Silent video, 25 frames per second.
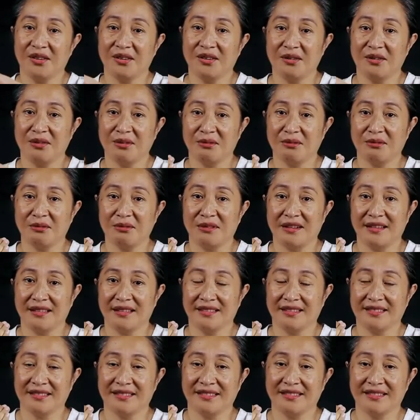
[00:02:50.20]
ua.
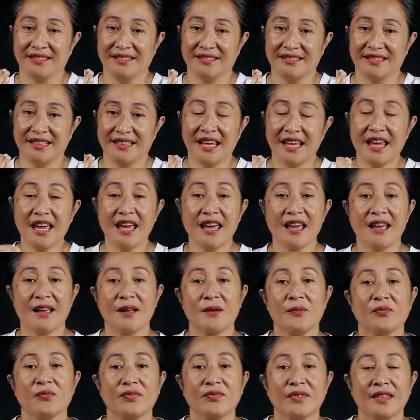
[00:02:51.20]
Okay,
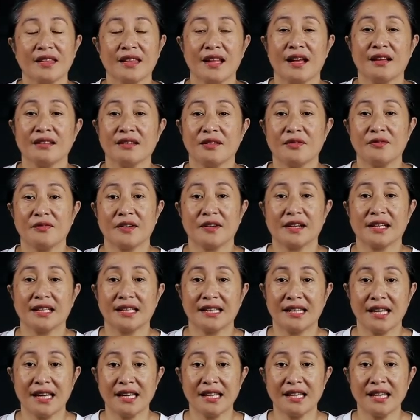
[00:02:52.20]
now the
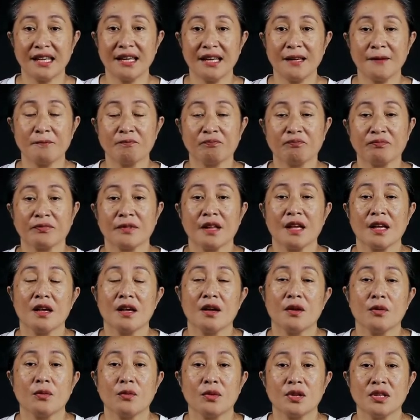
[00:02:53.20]
Faka-Teki,
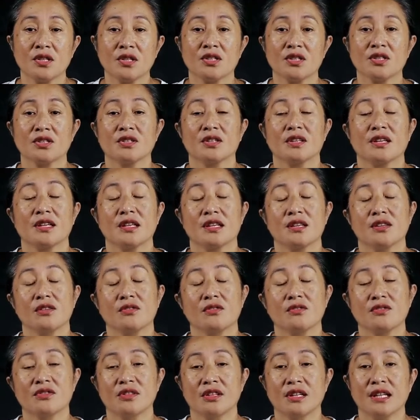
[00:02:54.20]
which
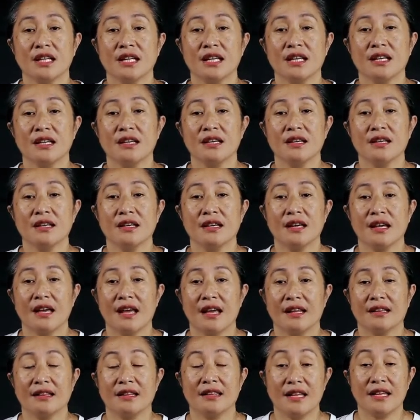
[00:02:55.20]
usually
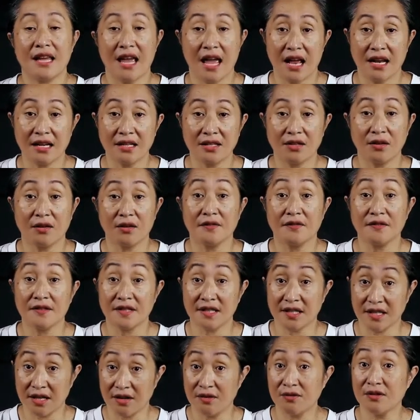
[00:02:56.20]
at the end of a
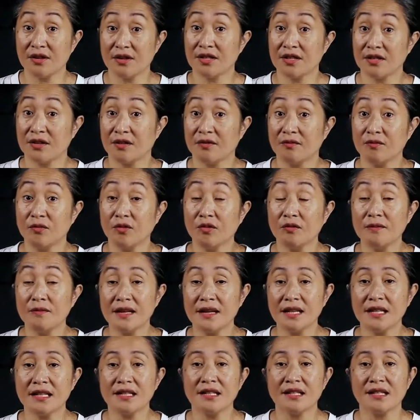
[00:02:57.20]
series of
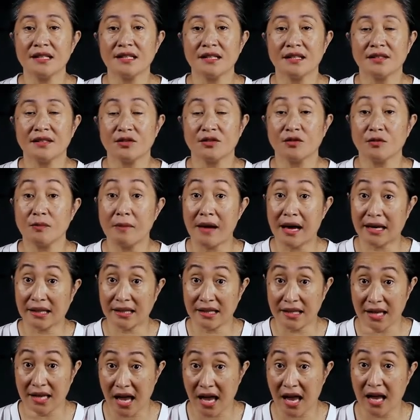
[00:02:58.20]
movements to mark the
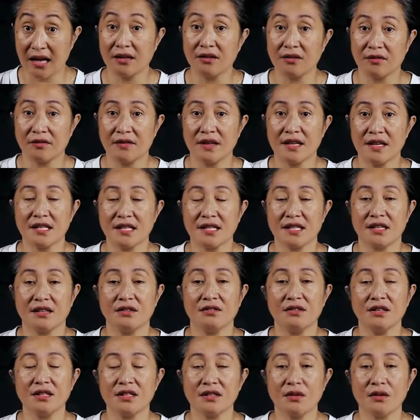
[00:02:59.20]
end of that
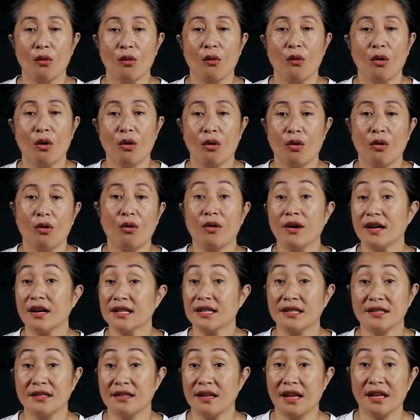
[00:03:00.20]
series, or
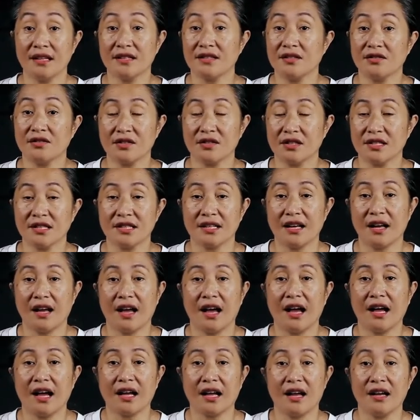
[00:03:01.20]
it's just a
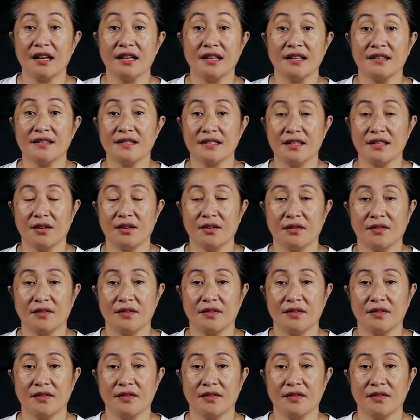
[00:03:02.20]
haka in itself.